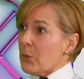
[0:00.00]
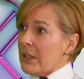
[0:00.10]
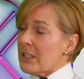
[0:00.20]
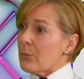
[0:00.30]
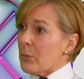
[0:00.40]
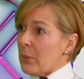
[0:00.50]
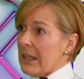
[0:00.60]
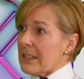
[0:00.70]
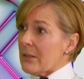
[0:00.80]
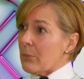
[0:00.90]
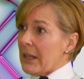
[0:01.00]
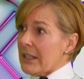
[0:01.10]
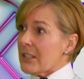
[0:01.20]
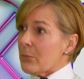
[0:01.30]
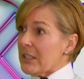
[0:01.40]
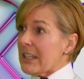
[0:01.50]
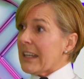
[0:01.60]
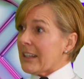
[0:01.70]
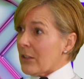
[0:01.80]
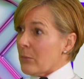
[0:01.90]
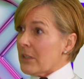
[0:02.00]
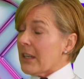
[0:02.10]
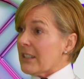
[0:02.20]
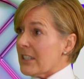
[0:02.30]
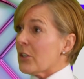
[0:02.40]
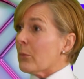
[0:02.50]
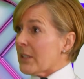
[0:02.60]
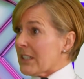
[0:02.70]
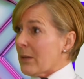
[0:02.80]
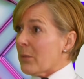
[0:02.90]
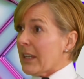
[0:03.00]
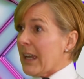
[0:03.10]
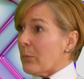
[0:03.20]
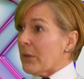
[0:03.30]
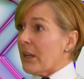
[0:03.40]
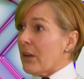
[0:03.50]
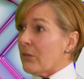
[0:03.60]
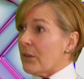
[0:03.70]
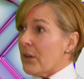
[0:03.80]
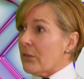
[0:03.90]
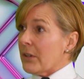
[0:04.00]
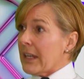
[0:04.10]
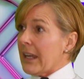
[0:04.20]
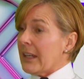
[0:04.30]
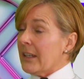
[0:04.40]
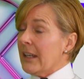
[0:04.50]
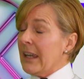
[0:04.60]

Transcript: We need to put plans in place to protect them and, and, stop the same thing happening over and over again.